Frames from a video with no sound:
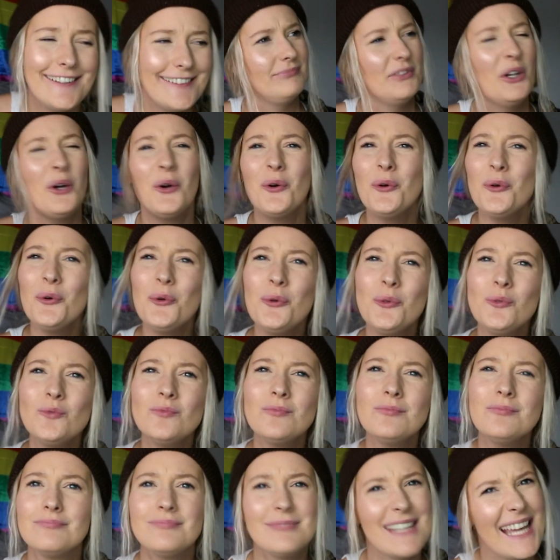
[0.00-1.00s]
No?
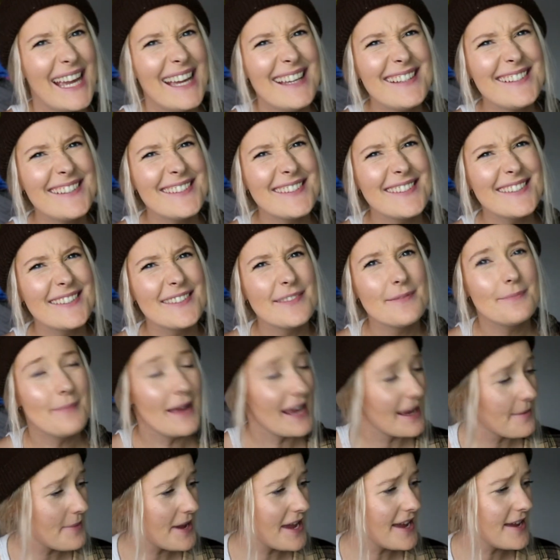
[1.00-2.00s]
Yes?
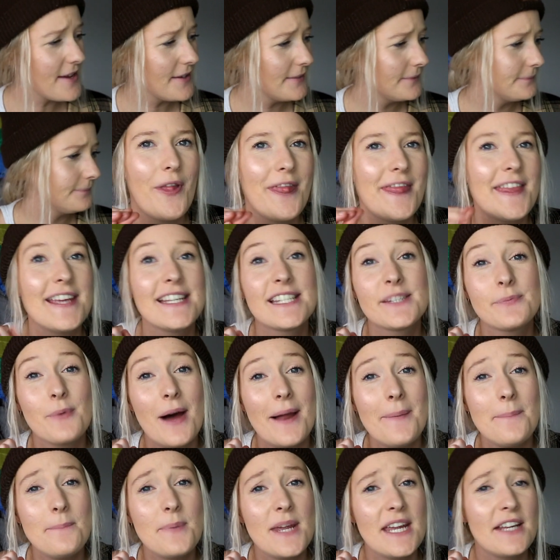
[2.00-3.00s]
Maybe? This
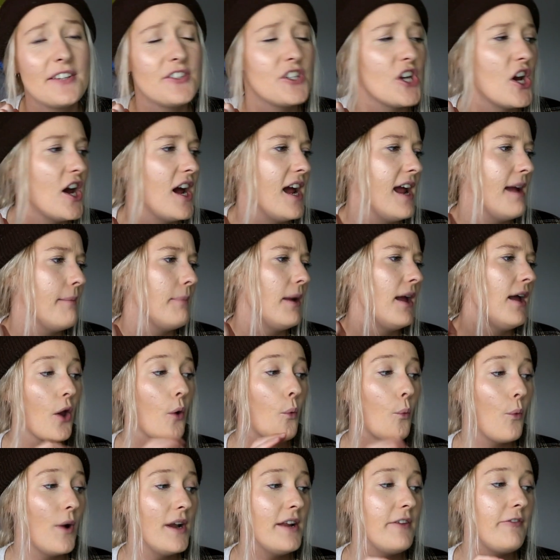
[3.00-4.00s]
one big time.
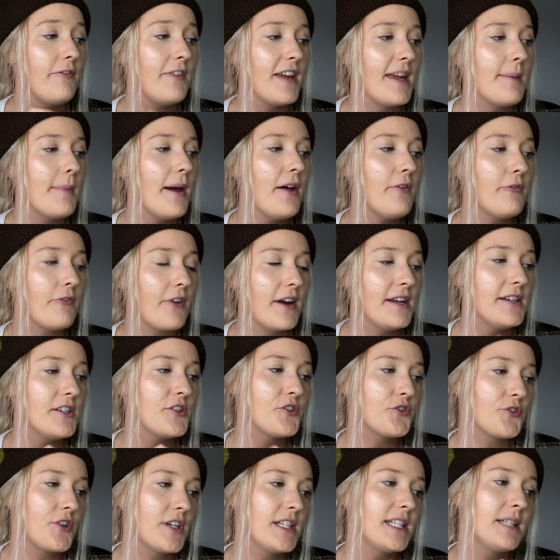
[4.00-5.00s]
When a female friend
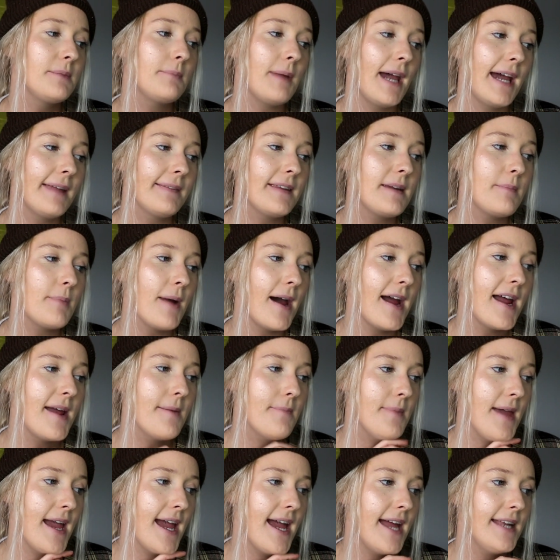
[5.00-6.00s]
is treated badly by
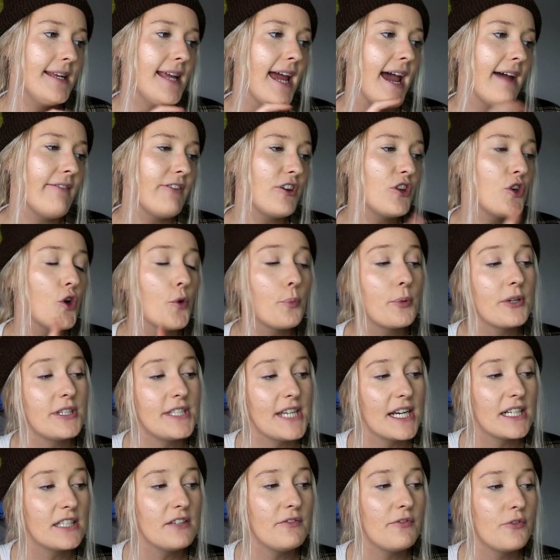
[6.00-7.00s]
a man, having your
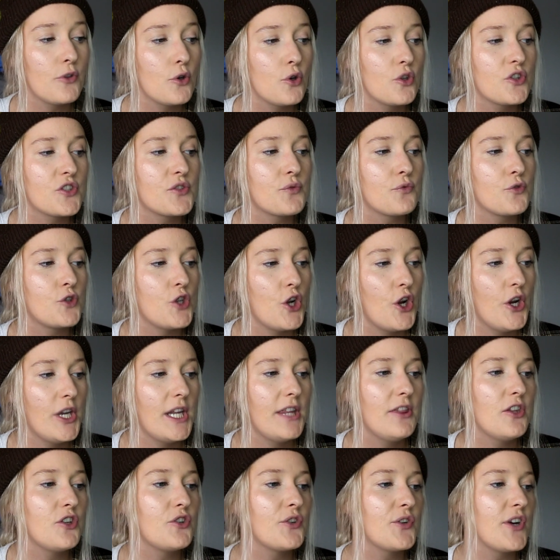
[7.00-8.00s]
protective thoughts turn
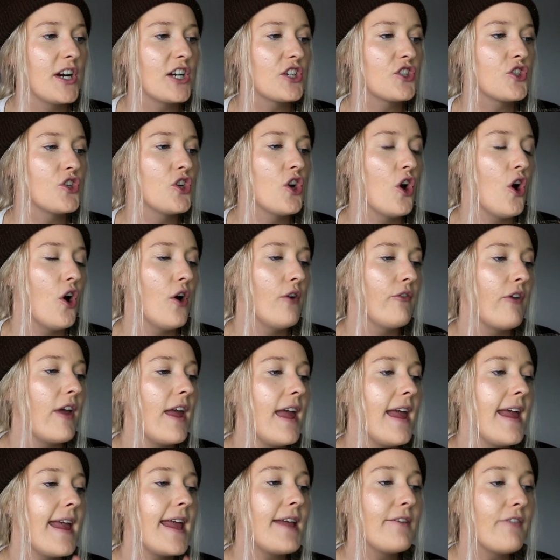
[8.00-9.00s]
in the direction of,
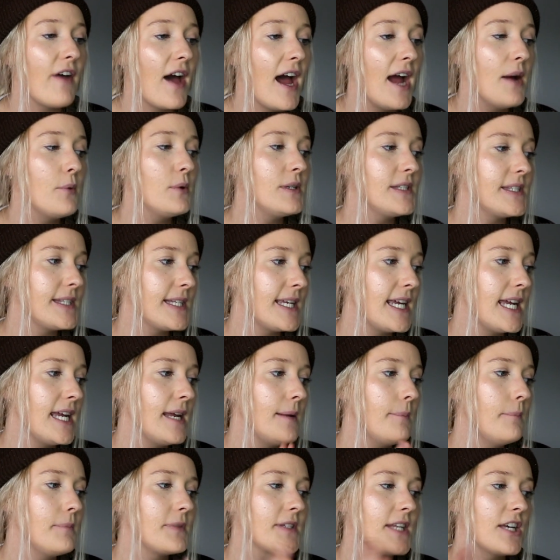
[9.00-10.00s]
if I was
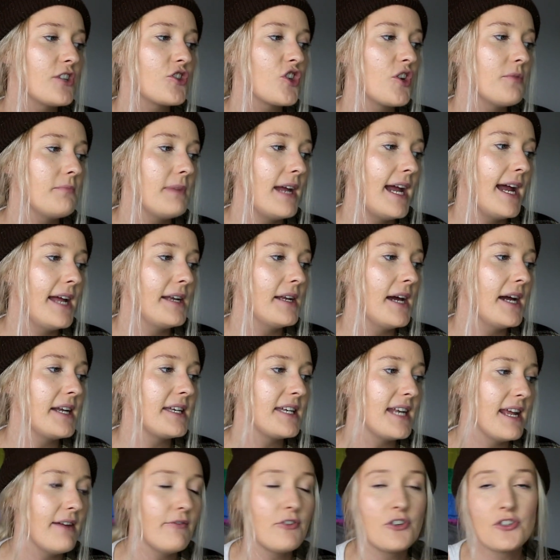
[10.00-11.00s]
him slash a man,
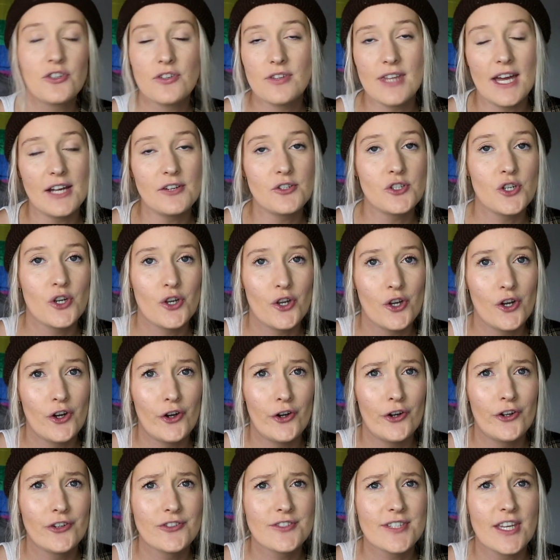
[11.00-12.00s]
I'd never do that to
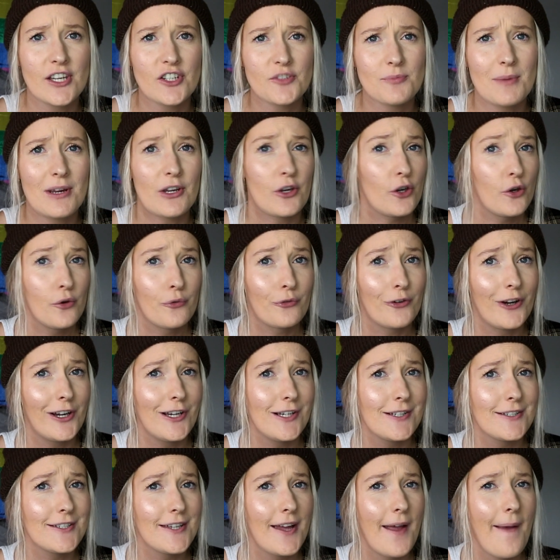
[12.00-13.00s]
her slash my
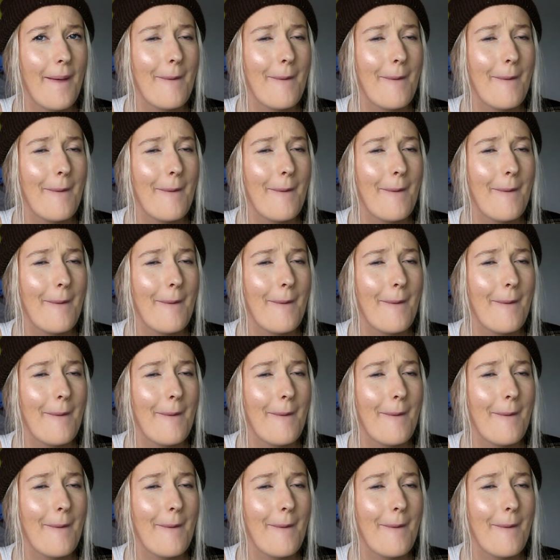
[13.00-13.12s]
girlfriend.